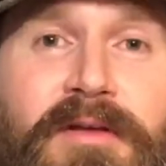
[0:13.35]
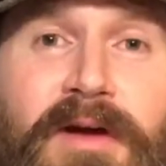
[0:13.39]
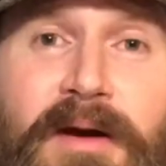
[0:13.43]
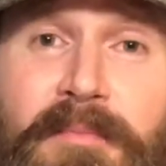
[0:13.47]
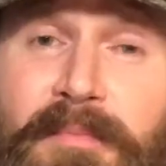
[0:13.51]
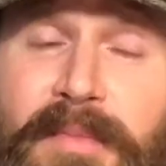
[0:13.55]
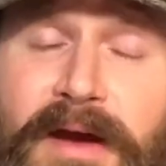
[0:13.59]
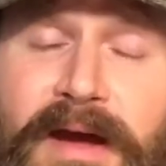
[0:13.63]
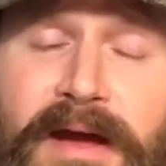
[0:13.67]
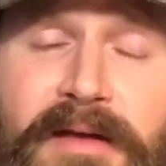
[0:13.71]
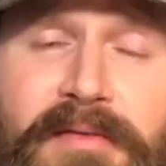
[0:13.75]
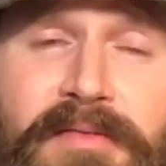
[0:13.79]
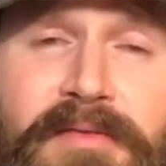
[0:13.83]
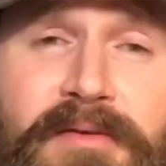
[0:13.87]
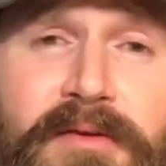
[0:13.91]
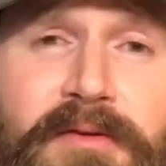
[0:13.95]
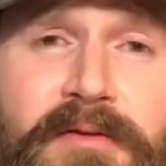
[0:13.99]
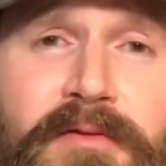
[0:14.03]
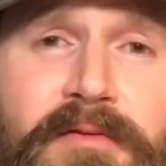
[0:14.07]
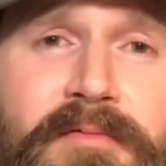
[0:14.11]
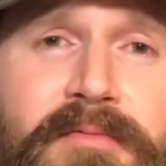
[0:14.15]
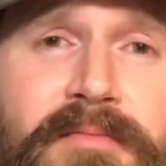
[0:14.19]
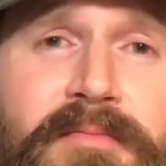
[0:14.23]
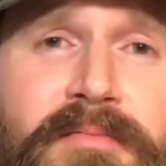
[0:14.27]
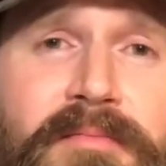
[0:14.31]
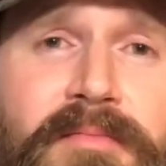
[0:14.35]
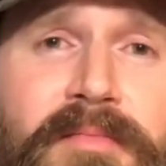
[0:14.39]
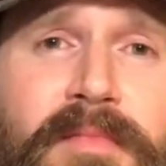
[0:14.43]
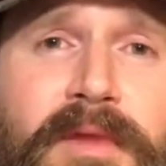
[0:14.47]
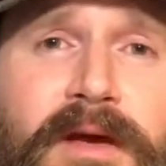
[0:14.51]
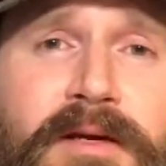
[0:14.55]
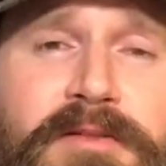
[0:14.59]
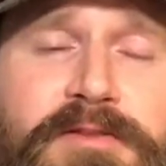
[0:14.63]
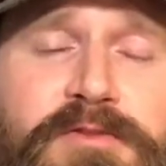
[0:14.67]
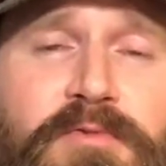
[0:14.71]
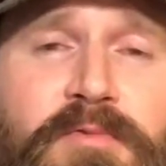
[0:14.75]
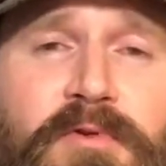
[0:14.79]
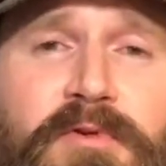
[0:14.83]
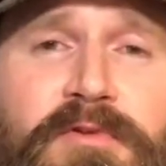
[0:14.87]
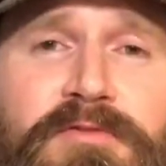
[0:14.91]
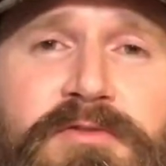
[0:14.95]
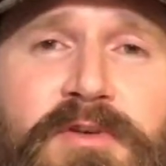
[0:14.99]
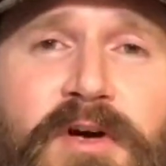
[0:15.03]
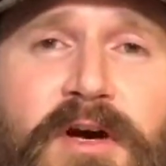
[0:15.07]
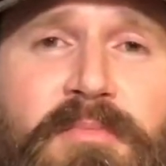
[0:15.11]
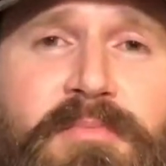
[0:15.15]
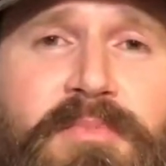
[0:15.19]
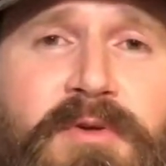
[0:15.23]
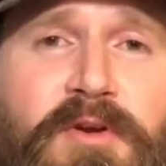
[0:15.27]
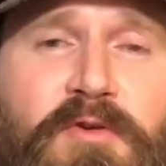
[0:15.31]
I'm Matthew. I just want to
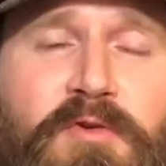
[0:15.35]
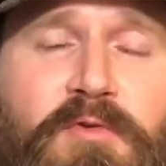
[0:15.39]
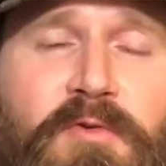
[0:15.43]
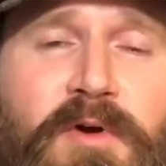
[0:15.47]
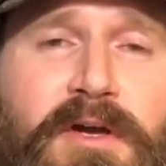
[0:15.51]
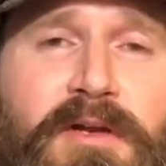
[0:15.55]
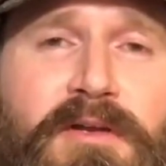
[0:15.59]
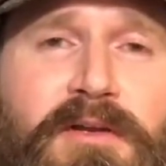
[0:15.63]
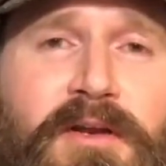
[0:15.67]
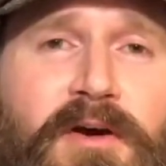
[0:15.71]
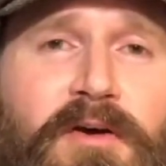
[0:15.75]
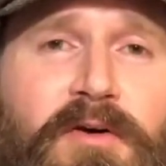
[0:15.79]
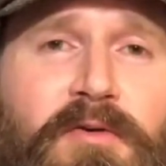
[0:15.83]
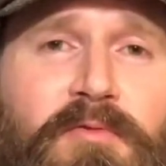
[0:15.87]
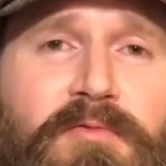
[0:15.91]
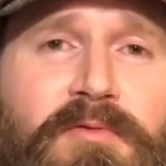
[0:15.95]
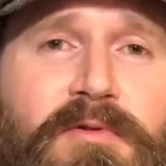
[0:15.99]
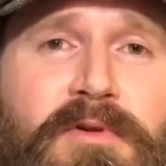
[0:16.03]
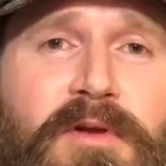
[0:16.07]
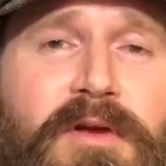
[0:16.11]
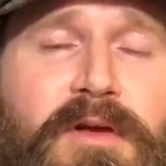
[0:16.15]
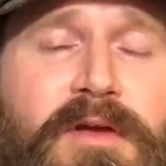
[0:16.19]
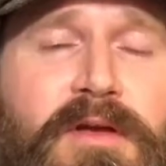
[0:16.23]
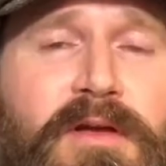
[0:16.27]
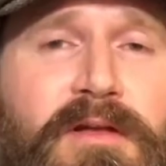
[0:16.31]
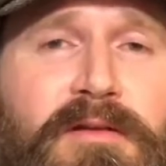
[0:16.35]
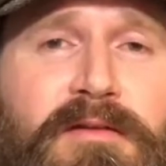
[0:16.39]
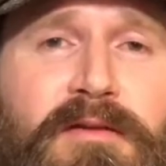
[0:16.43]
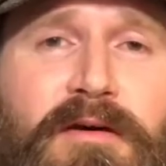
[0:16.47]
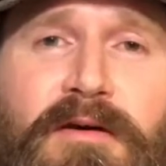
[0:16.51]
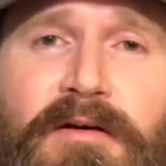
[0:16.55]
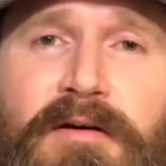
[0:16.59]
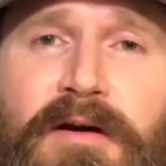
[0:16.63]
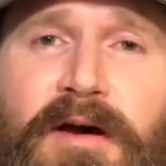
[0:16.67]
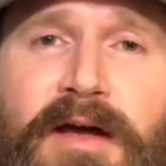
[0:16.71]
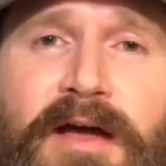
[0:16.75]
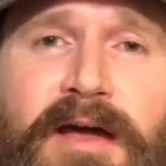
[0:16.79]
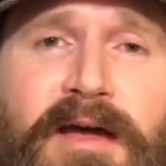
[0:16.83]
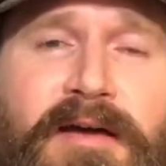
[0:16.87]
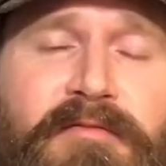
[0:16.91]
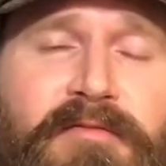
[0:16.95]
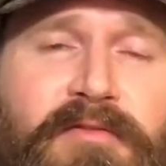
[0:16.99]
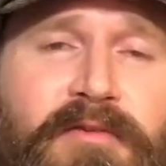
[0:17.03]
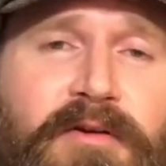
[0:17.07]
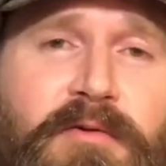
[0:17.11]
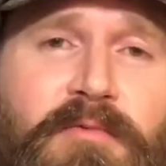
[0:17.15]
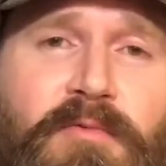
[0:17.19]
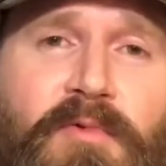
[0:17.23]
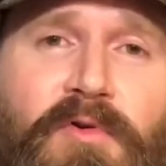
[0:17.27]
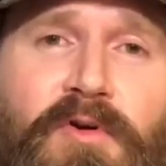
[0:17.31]
drop you a quick note and tell
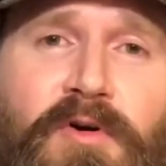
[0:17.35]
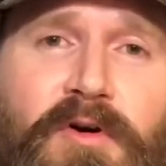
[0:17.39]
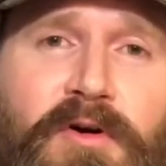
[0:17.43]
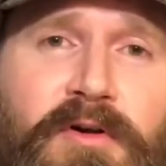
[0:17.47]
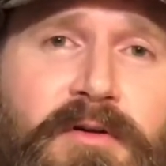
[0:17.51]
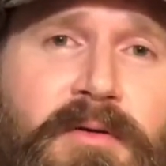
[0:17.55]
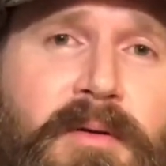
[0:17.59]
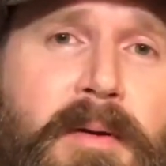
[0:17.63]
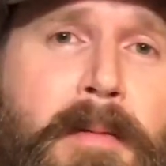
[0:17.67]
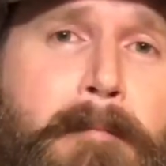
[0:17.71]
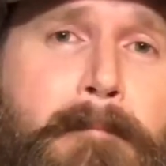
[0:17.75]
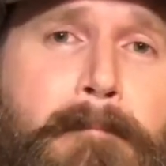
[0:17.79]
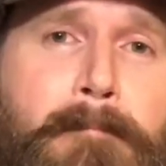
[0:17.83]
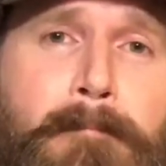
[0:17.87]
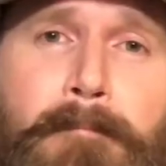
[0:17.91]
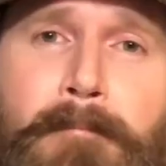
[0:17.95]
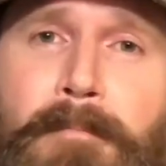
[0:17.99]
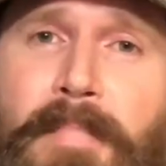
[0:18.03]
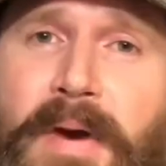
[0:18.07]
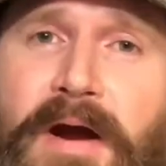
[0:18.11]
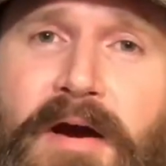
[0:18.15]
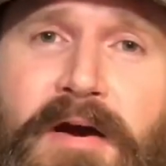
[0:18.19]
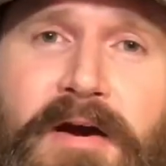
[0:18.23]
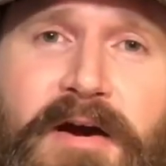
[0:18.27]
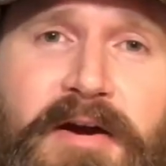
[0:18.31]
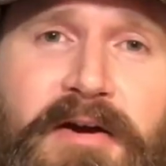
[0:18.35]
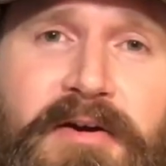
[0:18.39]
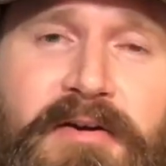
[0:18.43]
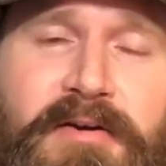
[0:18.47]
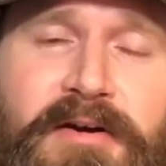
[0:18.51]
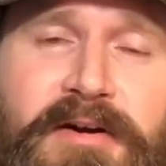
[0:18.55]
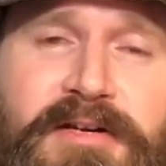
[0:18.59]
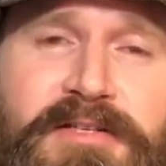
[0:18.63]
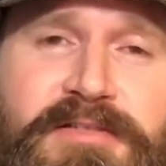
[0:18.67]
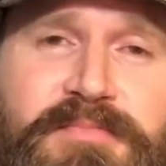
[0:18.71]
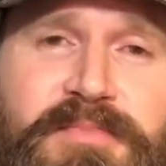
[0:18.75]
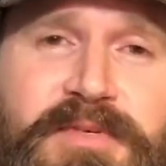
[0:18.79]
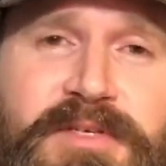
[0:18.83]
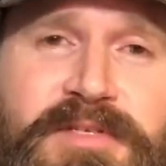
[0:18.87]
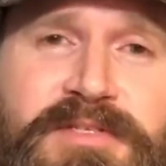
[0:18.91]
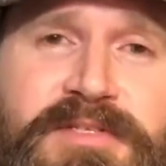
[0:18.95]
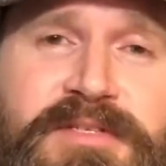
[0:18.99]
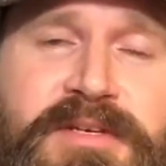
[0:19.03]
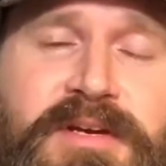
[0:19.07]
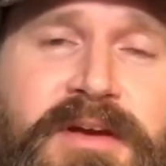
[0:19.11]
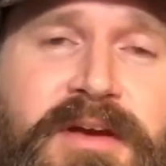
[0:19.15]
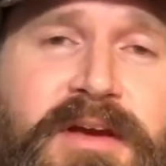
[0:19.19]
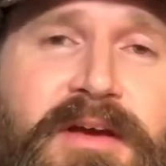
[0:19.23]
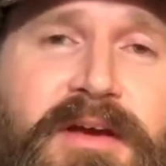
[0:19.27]
everyone Merry Christmas.